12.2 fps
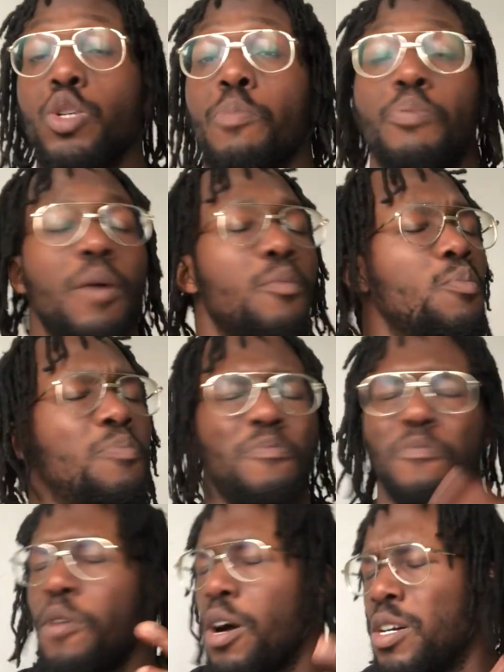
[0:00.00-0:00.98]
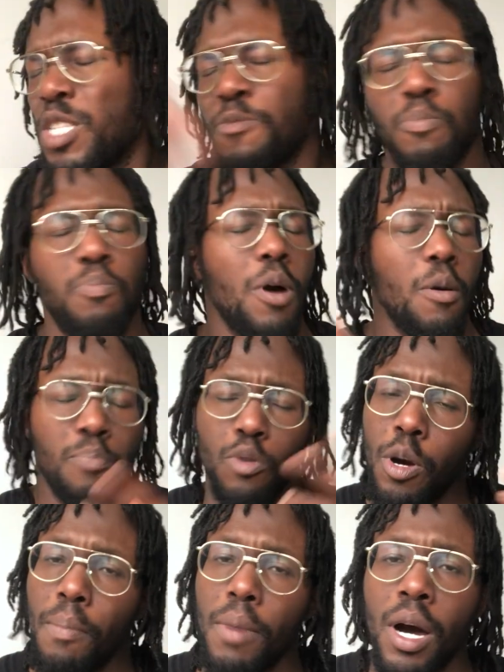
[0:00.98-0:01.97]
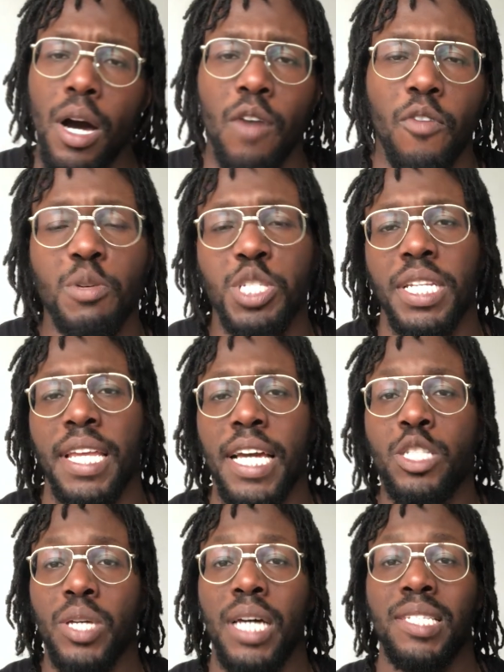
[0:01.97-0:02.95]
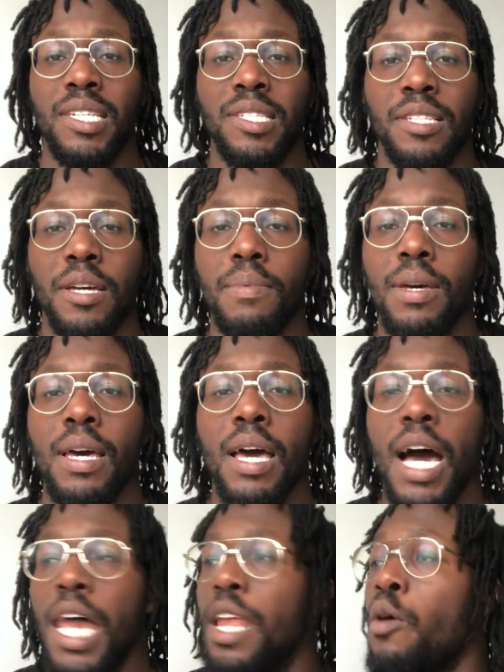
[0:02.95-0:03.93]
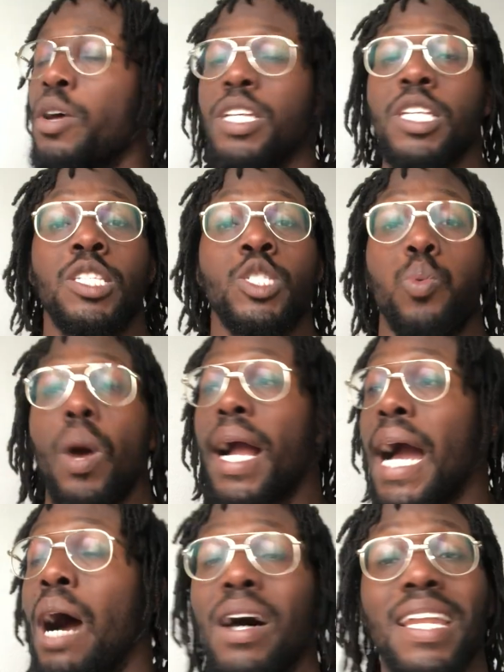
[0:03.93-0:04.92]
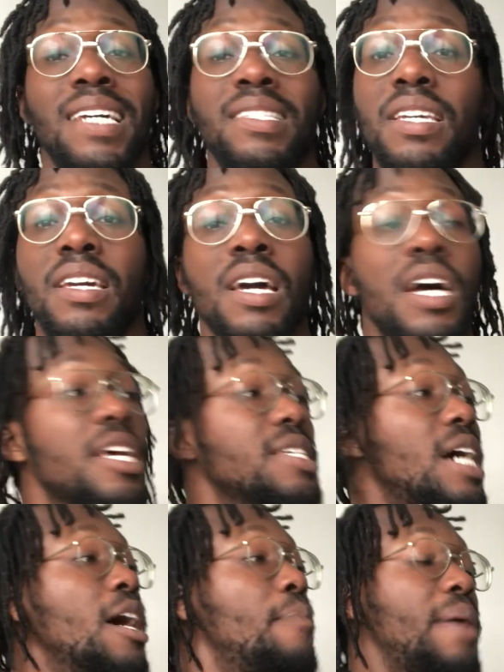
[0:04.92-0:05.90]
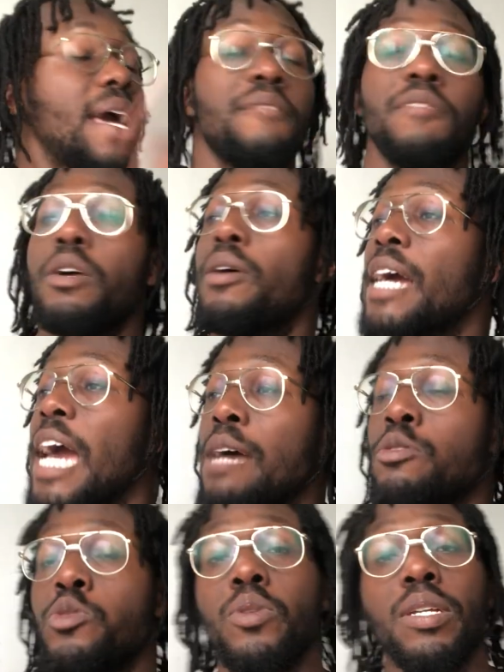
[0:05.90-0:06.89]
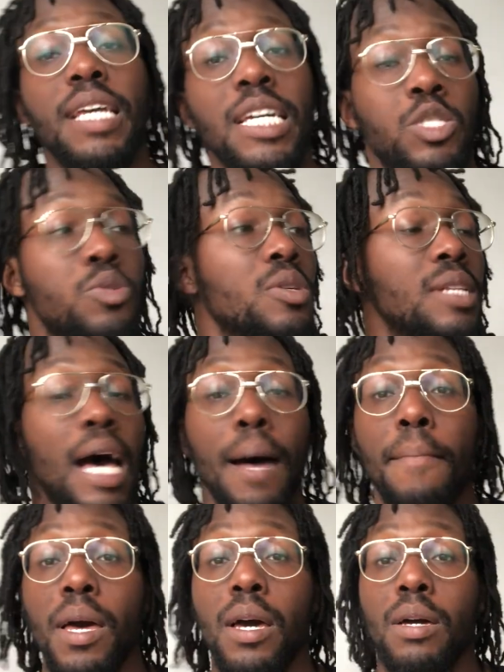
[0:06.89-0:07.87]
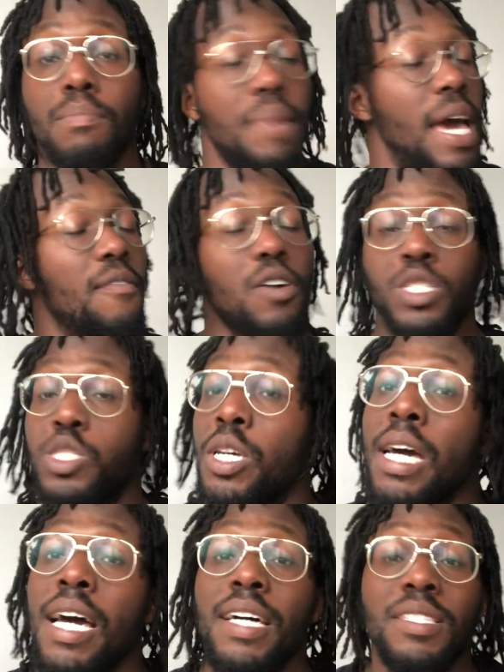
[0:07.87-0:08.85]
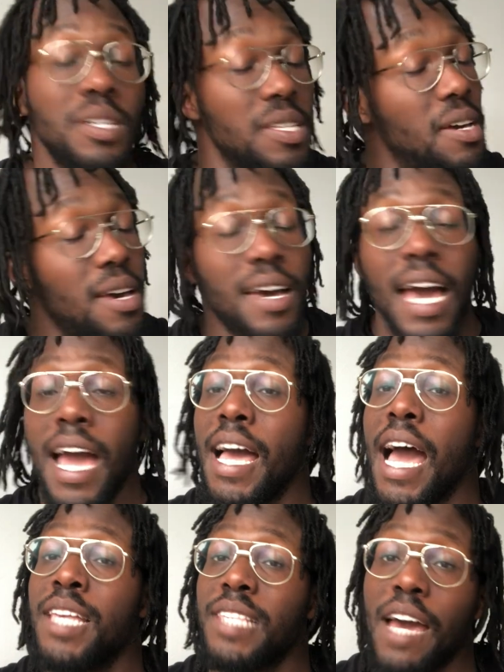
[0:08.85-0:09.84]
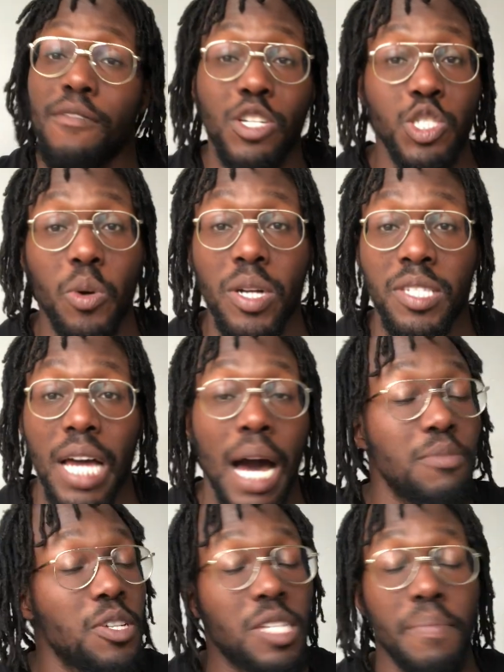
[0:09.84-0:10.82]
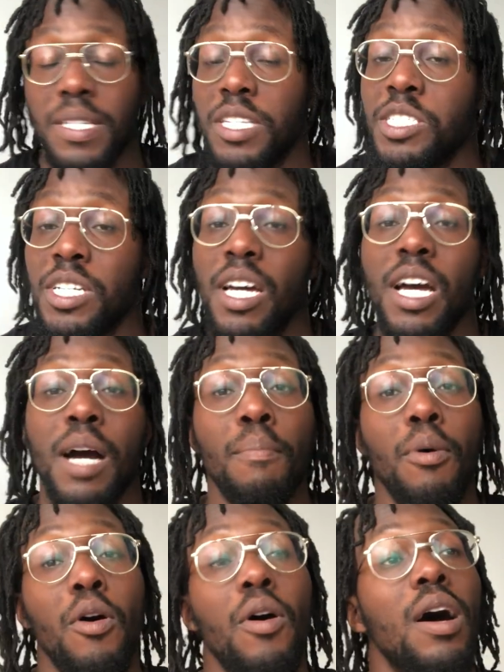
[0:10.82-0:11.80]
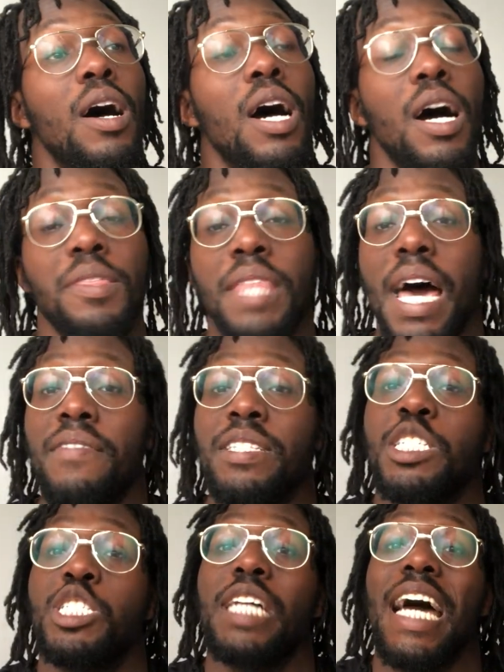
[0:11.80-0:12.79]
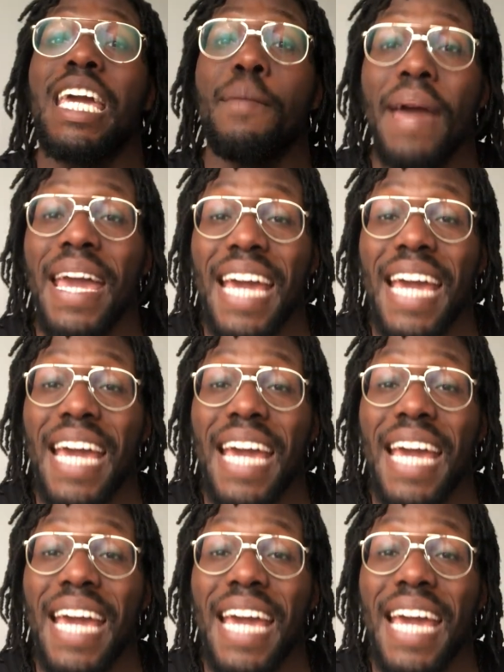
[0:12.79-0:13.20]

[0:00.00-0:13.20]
put rubbish into their system, and all they just work out and that's it. They're out playing video games, doing this, doing that. It's everyone's choice. I'm just a messenger. But every decision that you